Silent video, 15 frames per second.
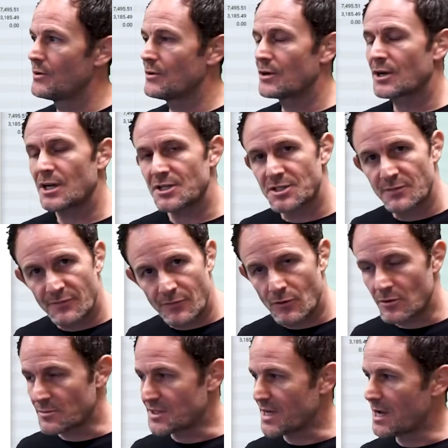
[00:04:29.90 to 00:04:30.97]
custom
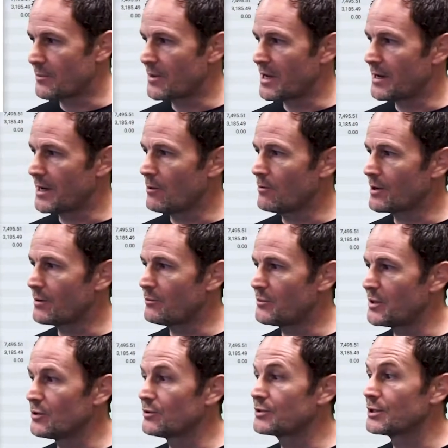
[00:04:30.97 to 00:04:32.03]
forms app and I want to
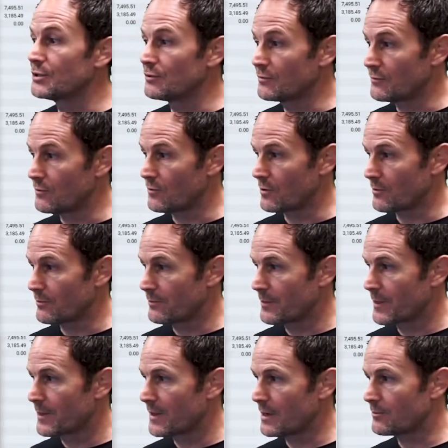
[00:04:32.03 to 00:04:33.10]
build a new form,
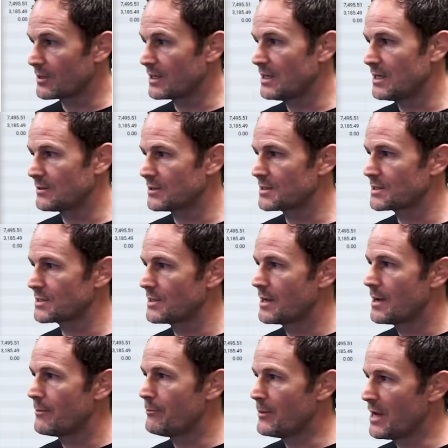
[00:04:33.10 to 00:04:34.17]
I'm going to hit this
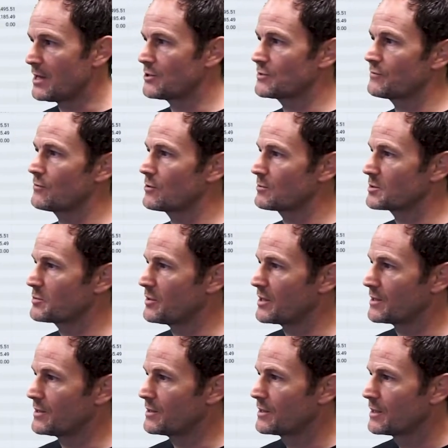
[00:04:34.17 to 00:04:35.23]
manage forms
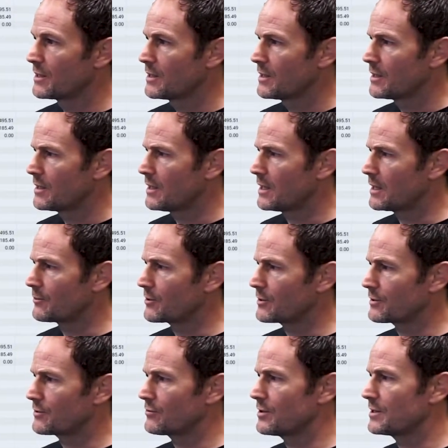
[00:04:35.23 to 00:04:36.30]
button. I'm going to
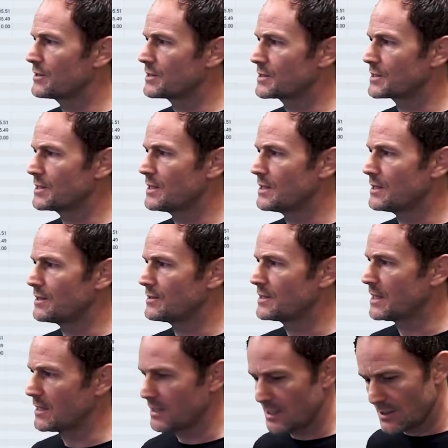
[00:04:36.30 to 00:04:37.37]
create this
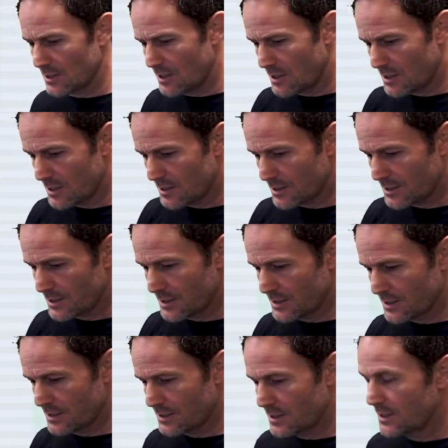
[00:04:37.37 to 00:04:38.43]
daily log
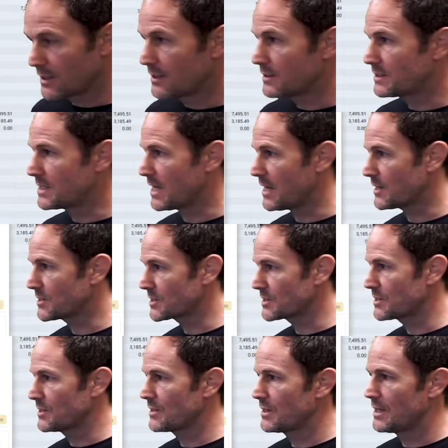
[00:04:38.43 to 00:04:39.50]

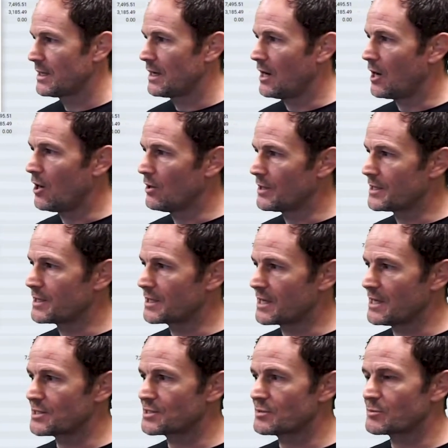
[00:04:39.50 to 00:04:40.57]
test. I'll
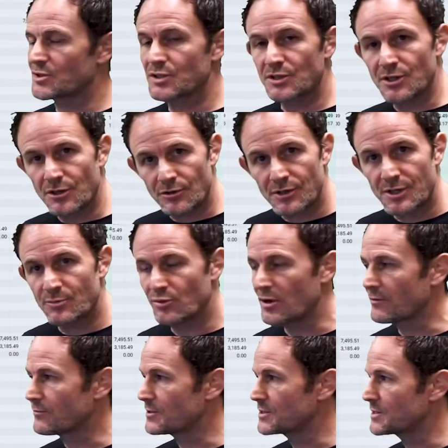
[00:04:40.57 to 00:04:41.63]
indicate some security
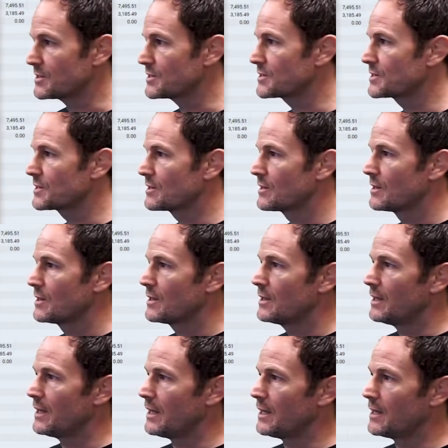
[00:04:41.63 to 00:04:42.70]
preferences,
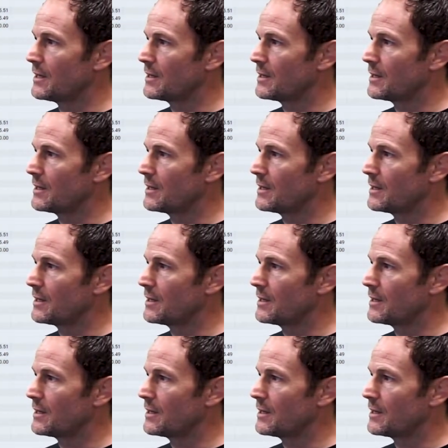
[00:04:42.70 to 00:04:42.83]
and